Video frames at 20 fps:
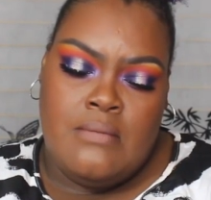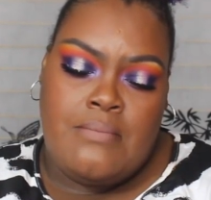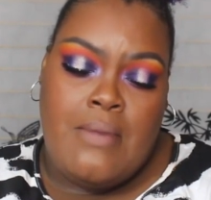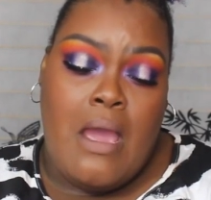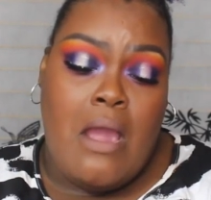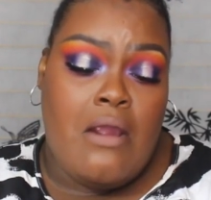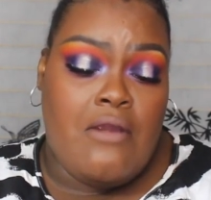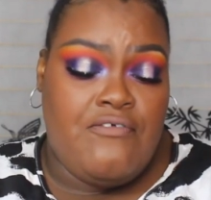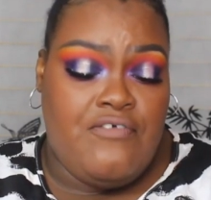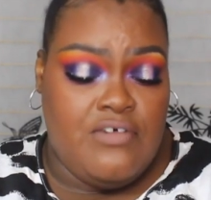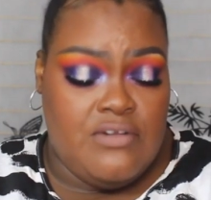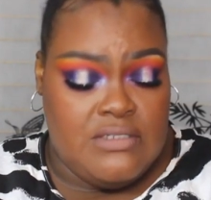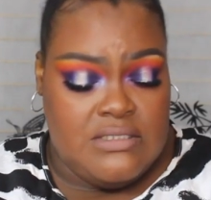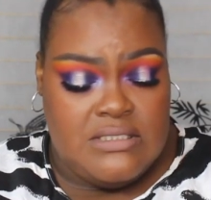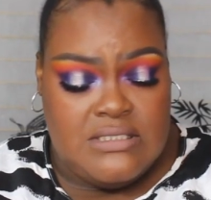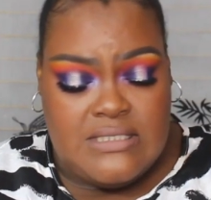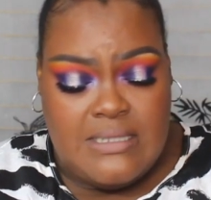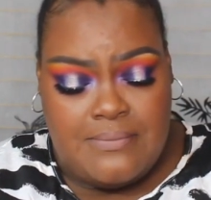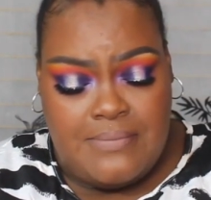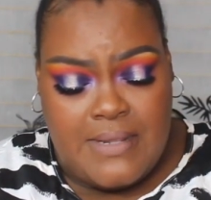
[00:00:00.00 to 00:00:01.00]
powerful
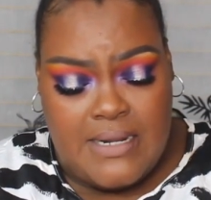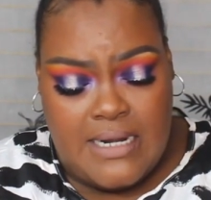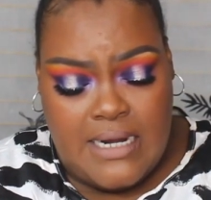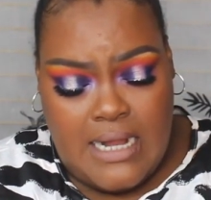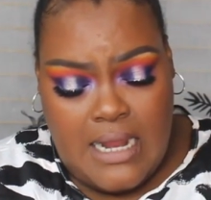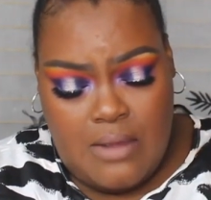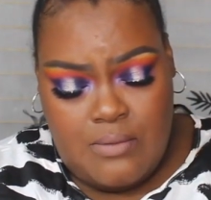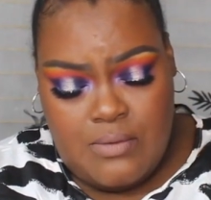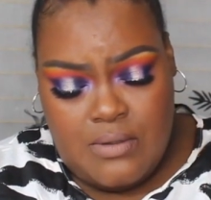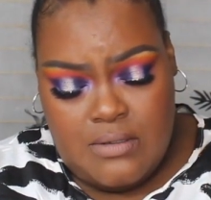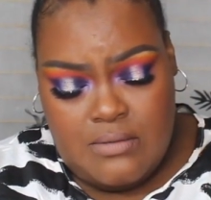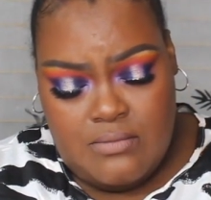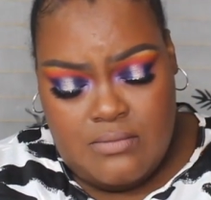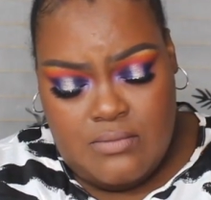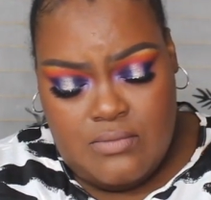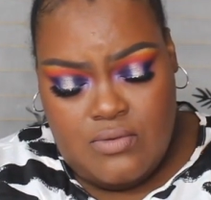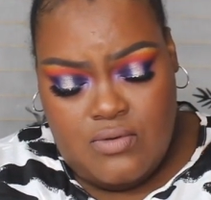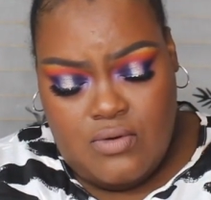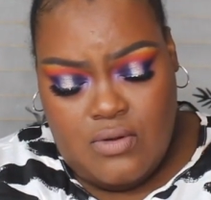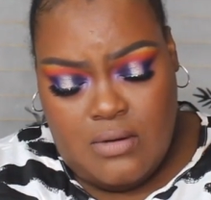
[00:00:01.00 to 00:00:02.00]
is something that i would
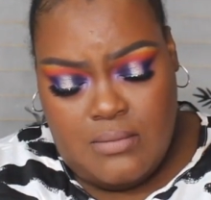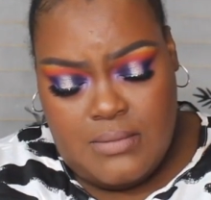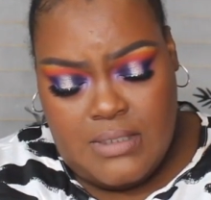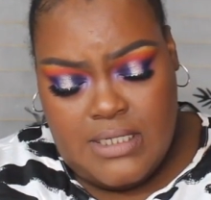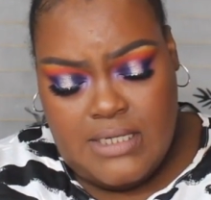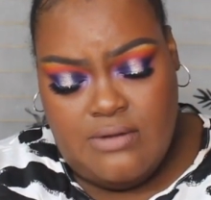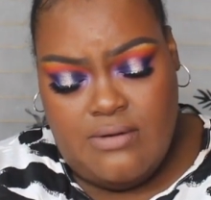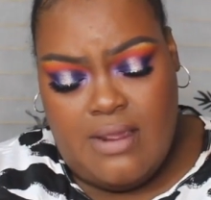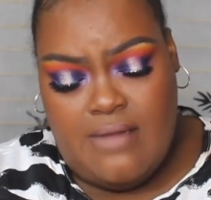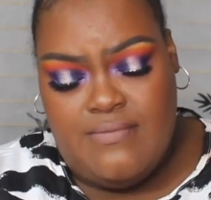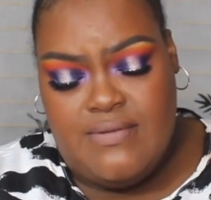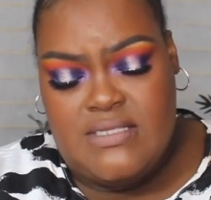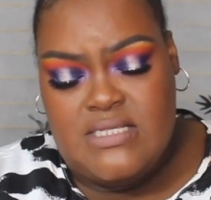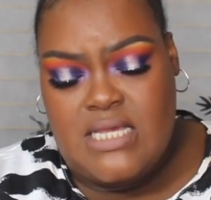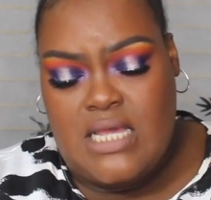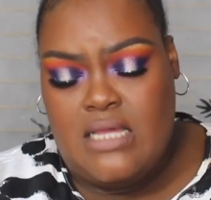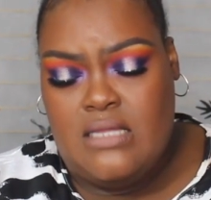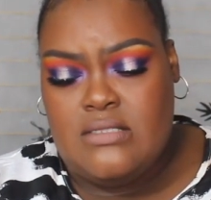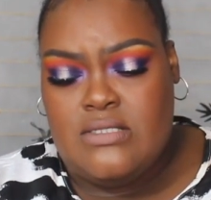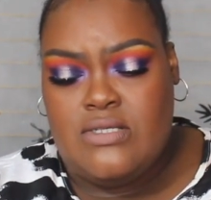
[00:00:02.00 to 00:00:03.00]
normally
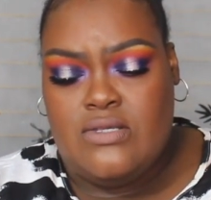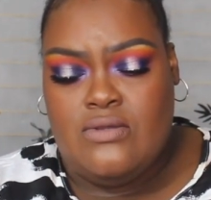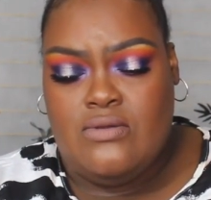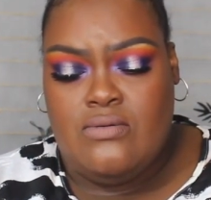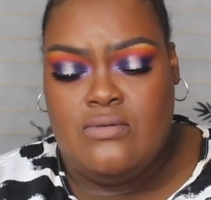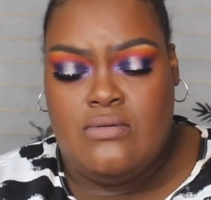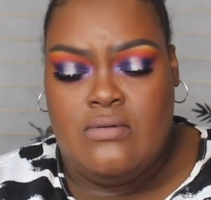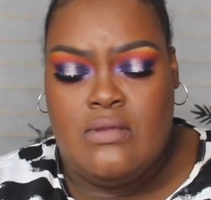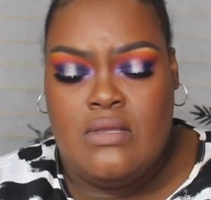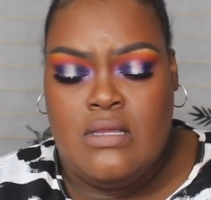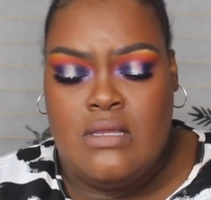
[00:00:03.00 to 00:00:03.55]
gravitate to